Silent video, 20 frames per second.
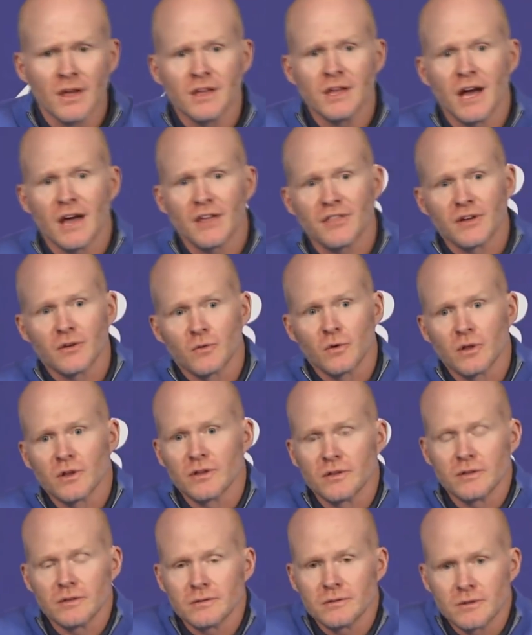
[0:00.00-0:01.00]
Yeah, I think
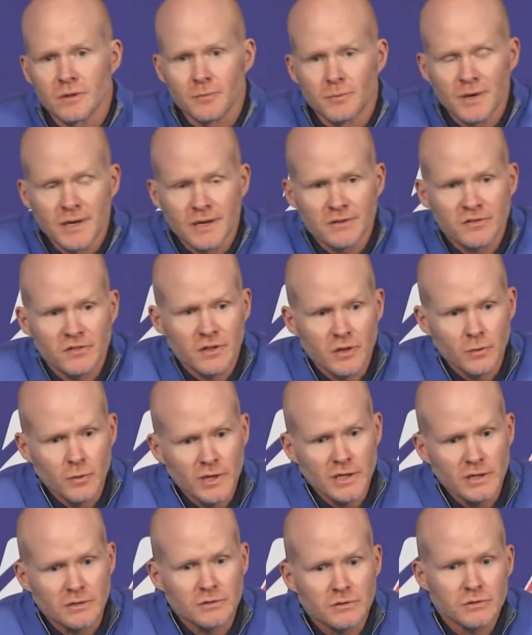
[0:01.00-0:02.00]
really the biggest thing
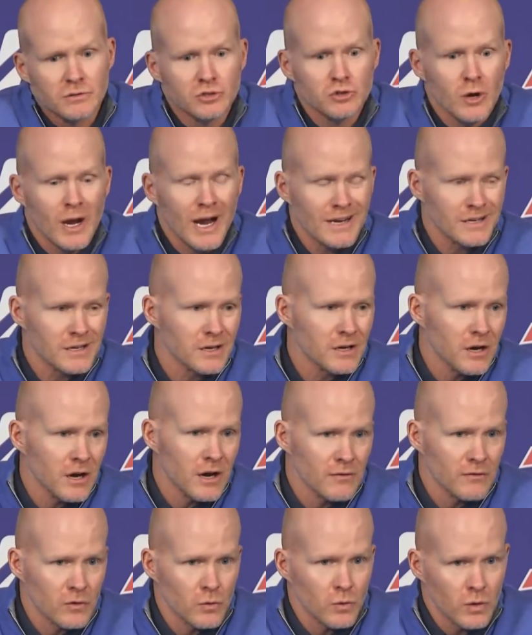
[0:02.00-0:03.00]
we tried to
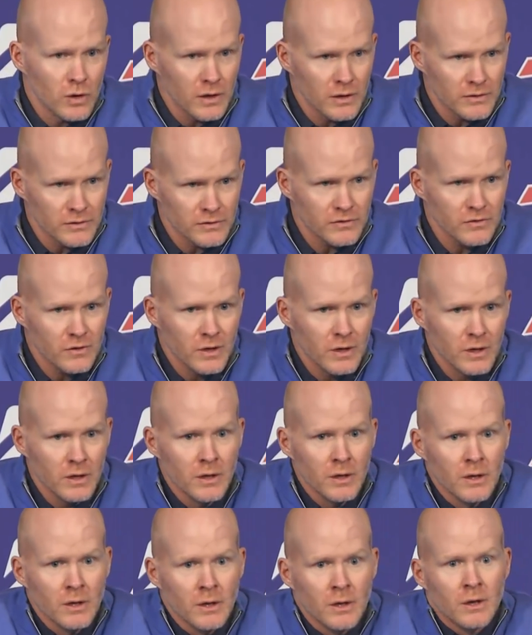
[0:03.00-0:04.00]
cover was,
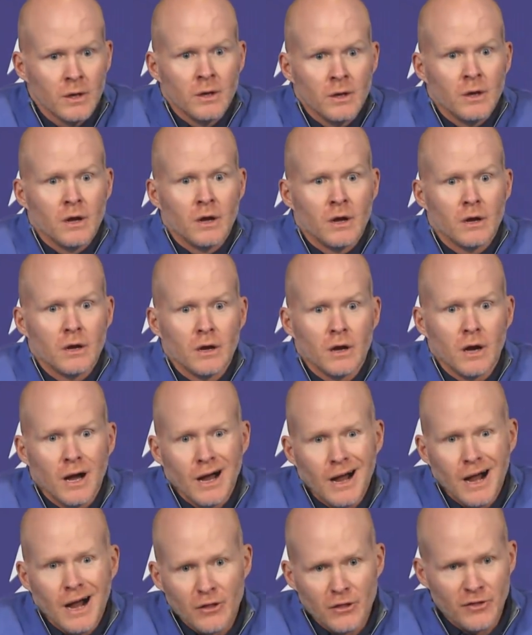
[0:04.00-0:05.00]

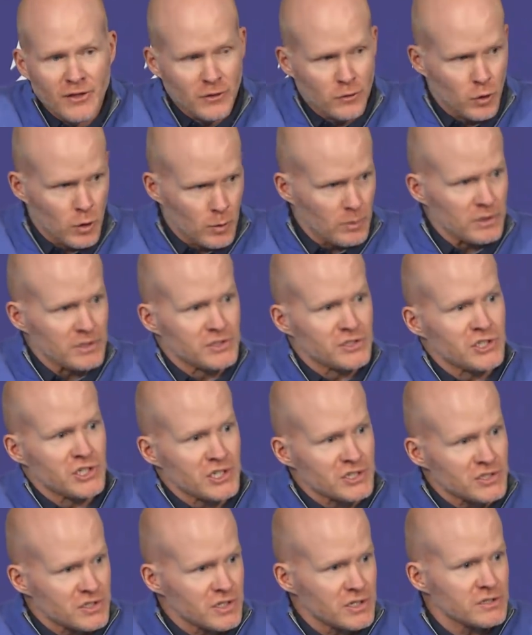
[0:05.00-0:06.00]
other than normal
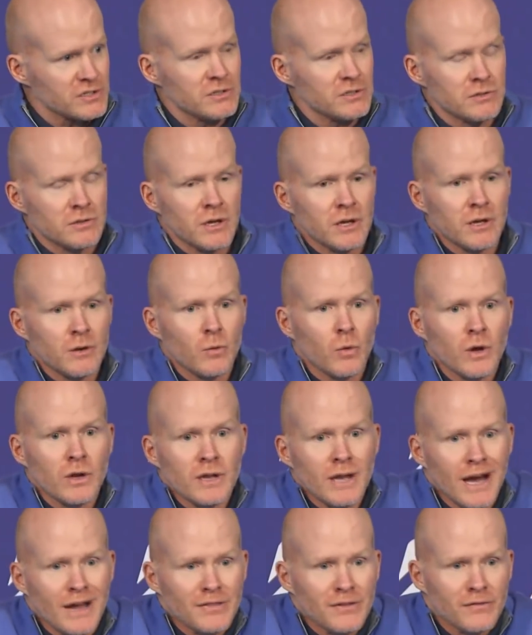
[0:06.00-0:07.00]
logistics and
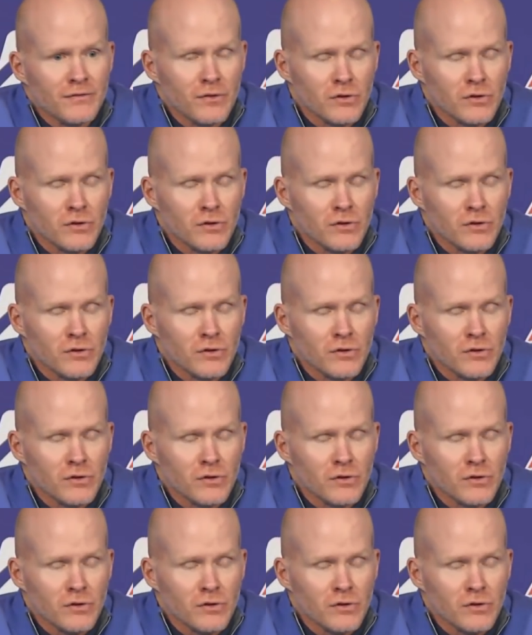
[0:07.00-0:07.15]
whatnot, the